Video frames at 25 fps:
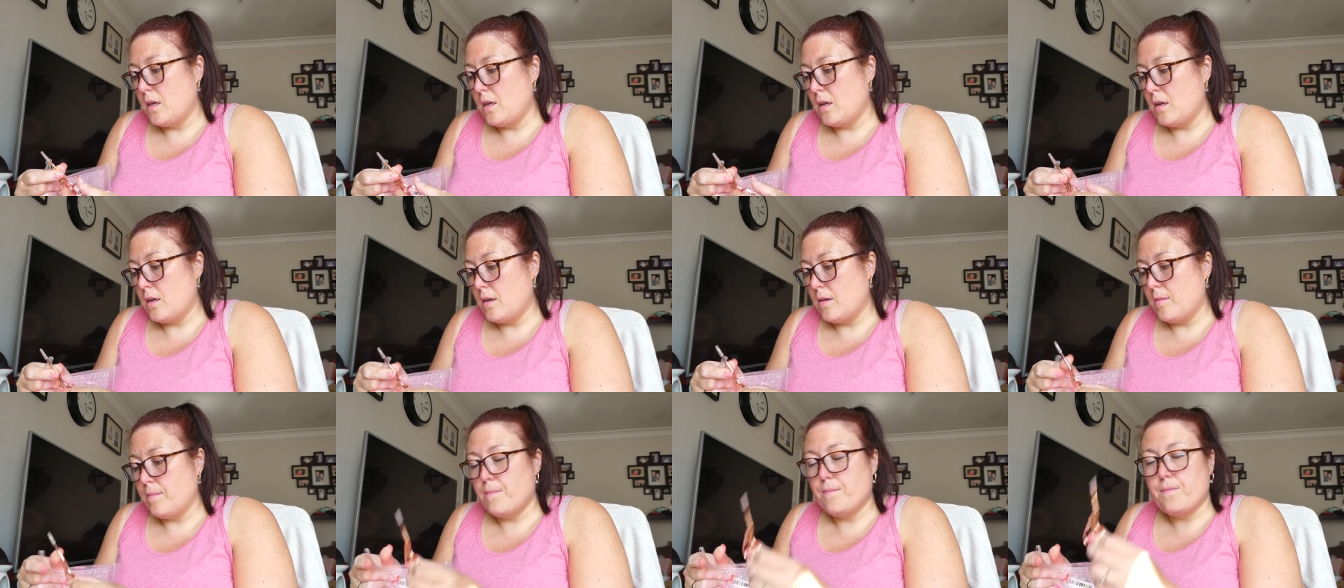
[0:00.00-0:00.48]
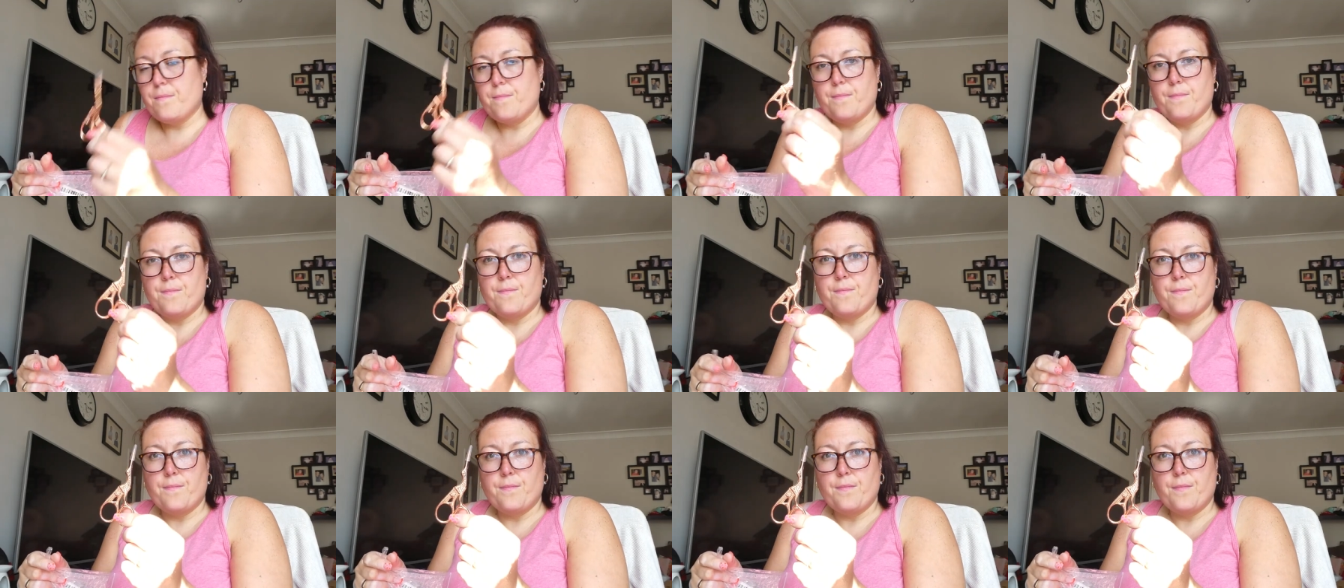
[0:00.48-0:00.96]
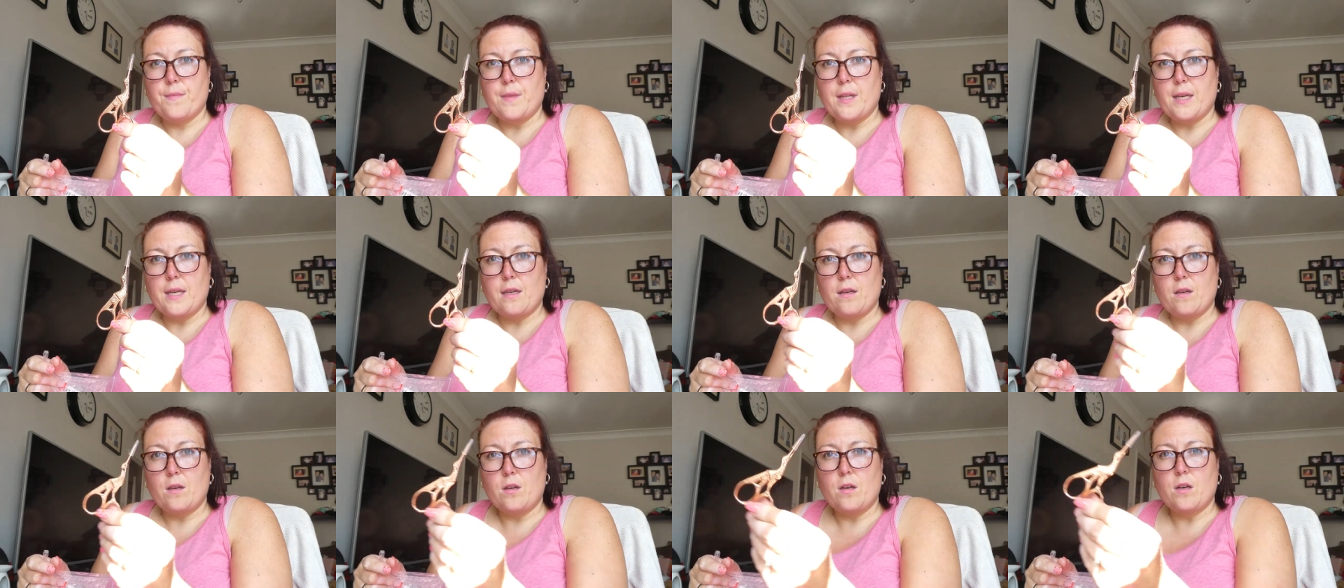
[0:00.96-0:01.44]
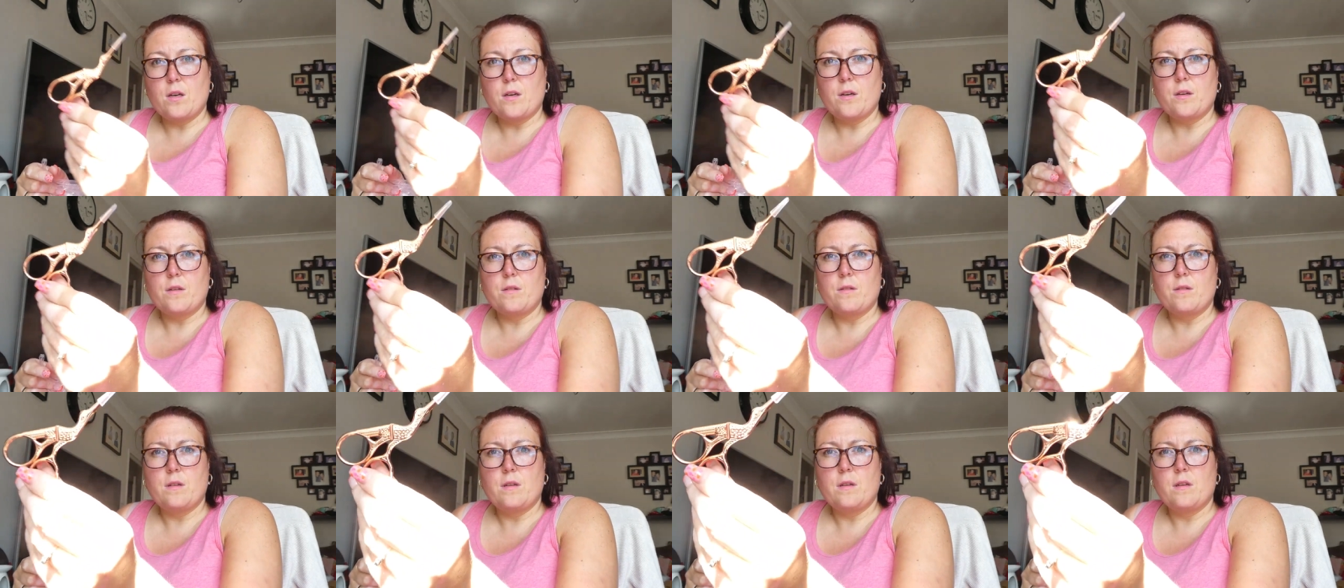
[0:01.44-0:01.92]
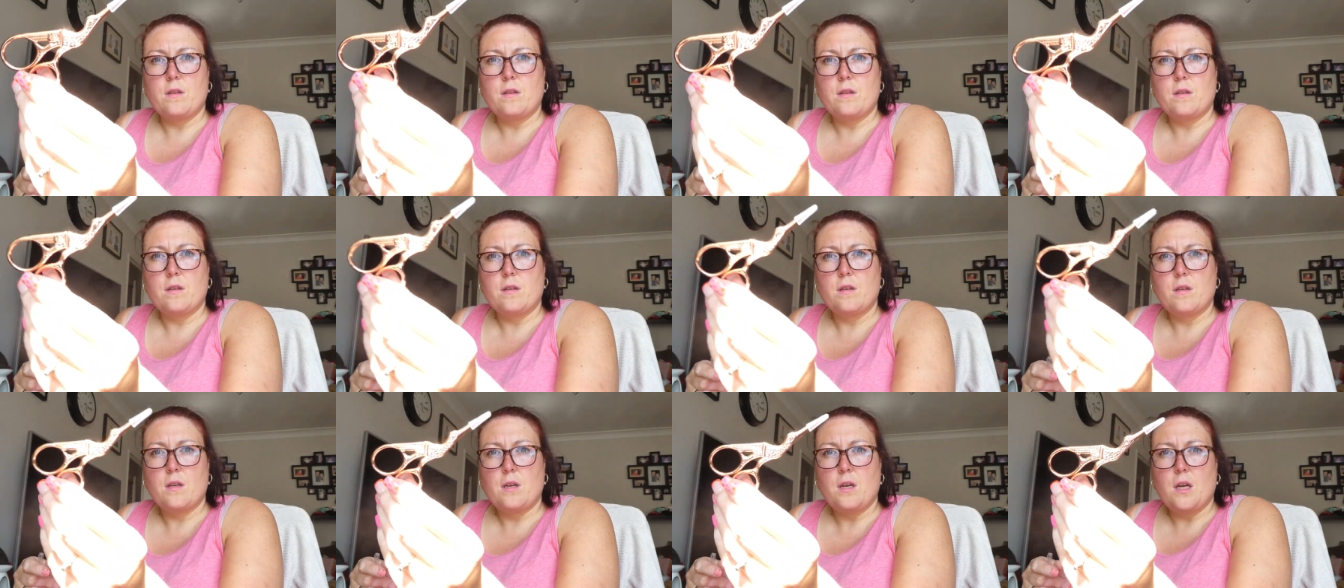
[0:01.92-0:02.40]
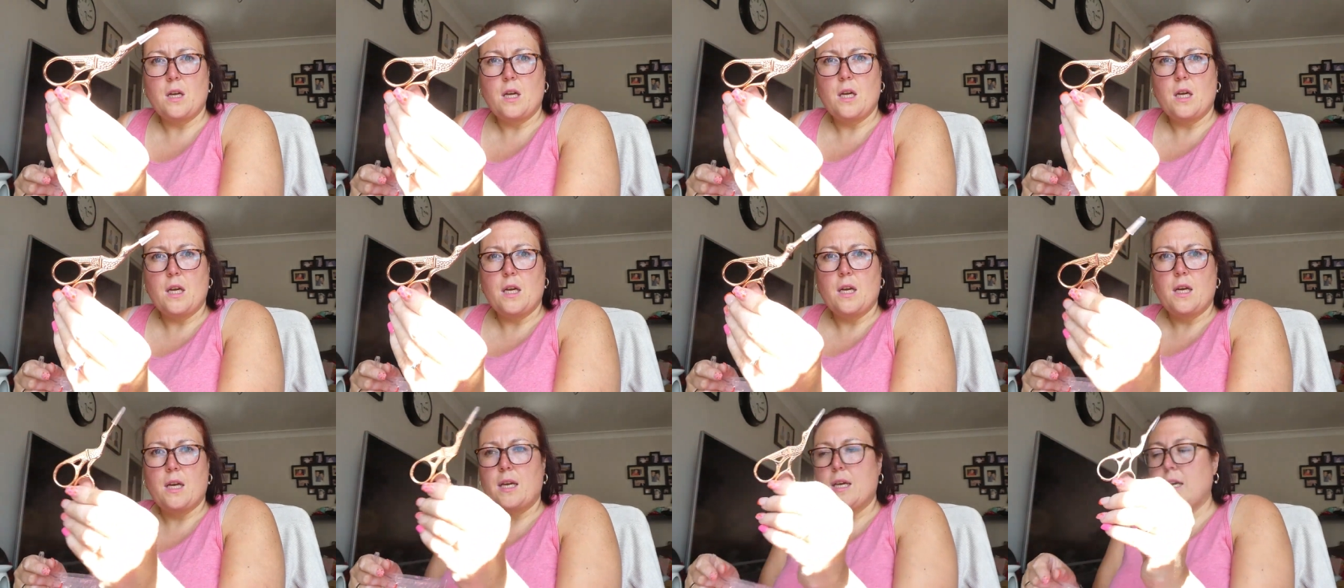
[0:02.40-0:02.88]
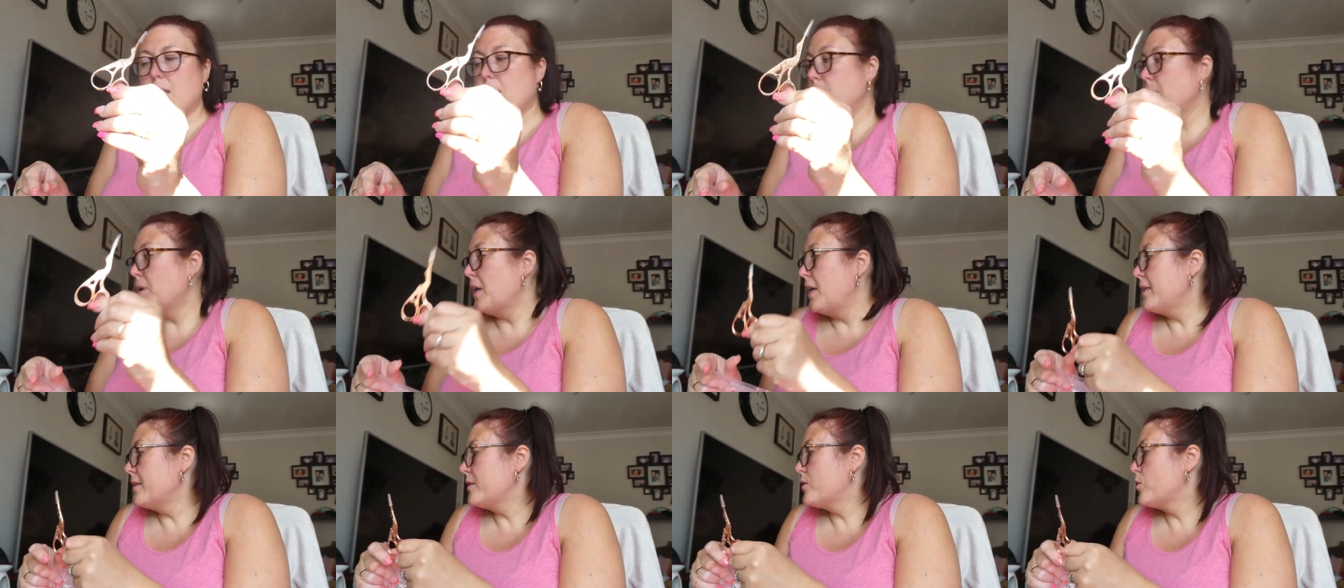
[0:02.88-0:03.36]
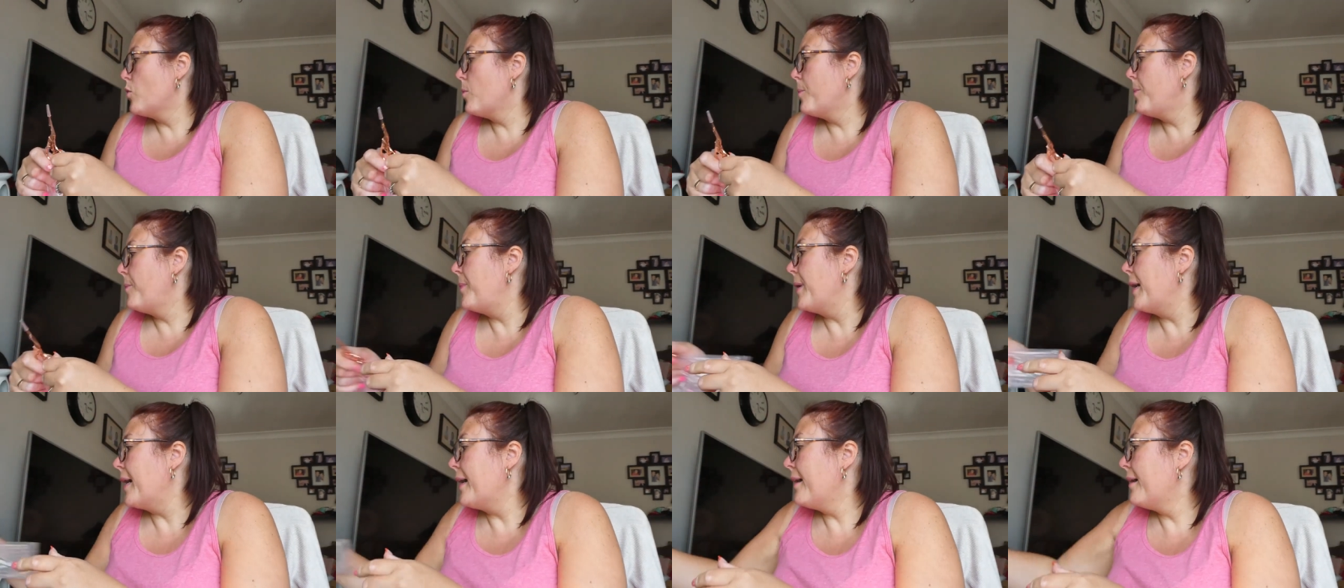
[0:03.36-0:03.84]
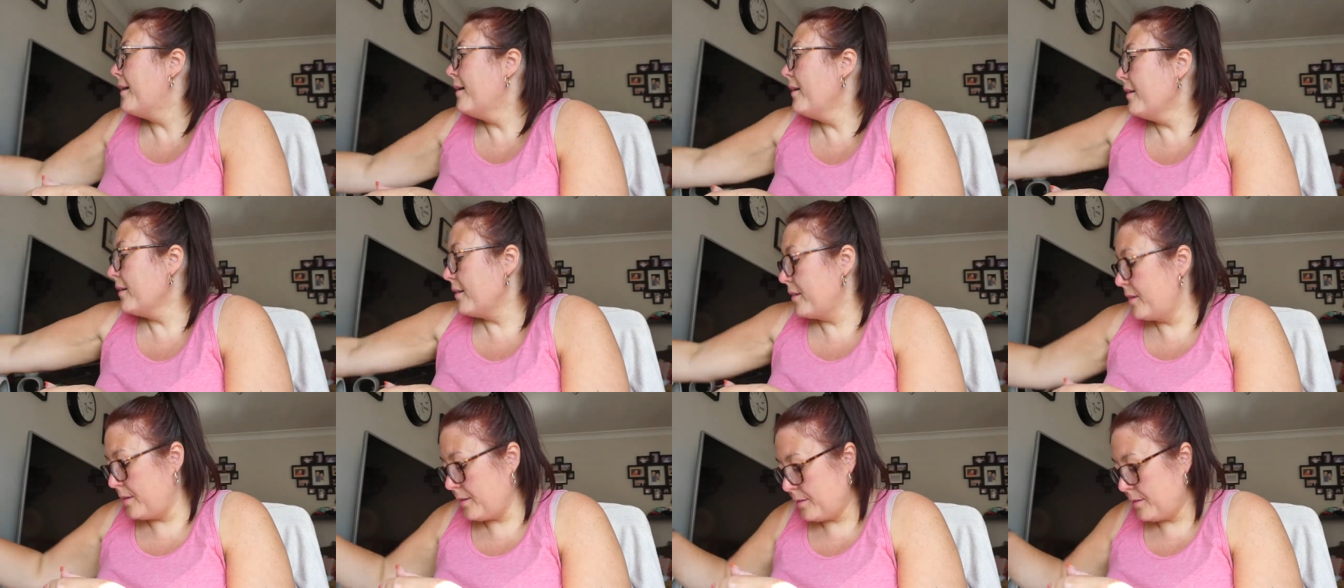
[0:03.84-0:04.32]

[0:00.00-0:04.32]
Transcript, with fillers: Um, they can go in my little bag.